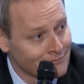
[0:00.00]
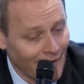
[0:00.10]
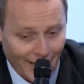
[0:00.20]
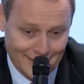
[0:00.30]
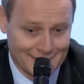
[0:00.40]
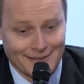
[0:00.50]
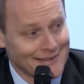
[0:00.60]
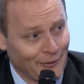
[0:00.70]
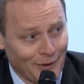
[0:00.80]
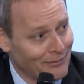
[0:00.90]
and it's the
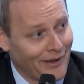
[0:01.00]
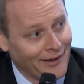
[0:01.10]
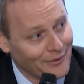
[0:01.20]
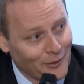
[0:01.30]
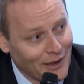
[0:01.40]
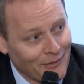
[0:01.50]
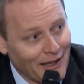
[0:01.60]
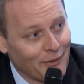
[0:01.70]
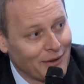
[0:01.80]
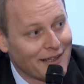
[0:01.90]
same with
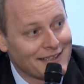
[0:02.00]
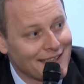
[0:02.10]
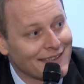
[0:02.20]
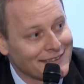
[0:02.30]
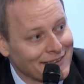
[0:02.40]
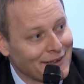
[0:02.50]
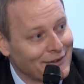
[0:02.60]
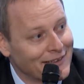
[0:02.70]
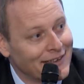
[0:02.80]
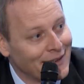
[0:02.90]
my sons,
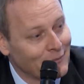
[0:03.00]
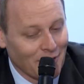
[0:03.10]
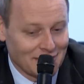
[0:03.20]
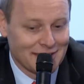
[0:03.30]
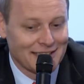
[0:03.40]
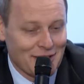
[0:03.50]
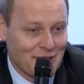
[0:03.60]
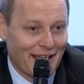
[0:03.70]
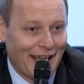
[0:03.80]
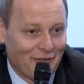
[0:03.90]
Because
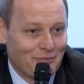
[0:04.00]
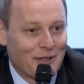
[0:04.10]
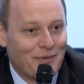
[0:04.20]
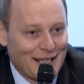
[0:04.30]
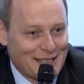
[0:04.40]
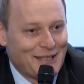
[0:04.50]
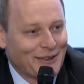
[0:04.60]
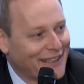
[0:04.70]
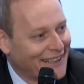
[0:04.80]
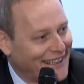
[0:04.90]
discussion I have with my
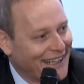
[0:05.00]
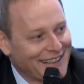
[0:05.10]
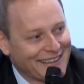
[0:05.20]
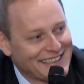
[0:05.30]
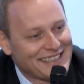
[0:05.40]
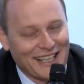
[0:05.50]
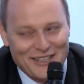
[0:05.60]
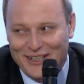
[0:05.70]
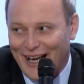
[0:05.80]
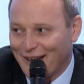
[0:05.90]
student and this
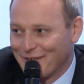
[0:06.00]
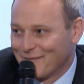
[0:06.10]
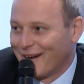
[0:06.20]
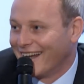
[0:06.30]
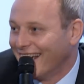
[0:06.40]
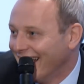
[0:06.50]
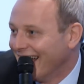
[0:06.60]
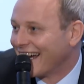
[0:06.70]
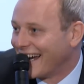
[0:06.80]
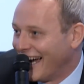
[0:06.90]
discussion I had with my
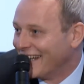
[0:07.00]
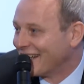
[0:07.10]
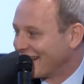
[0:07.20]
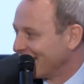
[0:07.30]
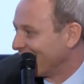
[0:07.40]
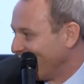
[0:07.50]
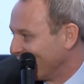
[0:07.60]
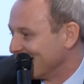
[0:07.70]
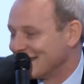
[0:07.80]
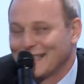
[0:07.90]
guy in the
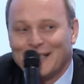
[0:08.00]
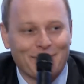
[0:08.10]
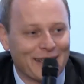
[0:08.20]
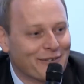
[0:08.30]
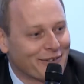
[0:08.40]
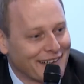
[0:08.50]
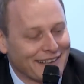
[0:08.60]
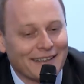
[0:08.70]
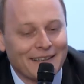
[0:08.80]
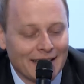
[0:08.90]
kindergarten is a little bit
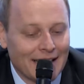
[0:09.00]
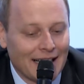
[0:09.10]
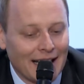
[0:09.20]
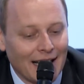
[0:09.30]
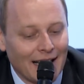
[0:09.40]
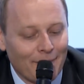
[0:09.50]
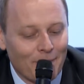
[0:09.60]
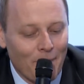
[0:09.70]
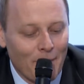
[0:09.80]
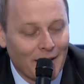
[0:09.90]
different.
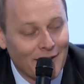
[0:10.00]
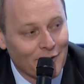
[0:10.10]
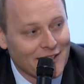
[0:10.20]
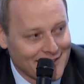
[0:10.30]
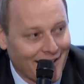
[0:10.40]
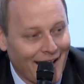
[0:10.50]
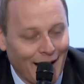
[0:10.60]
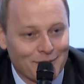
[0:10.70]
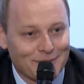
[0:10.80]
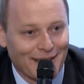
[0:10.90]
But the oldest son
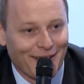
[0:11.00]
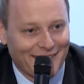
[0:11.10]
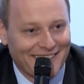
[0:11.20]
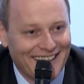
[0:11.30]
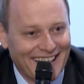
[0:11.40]
helps me a lot.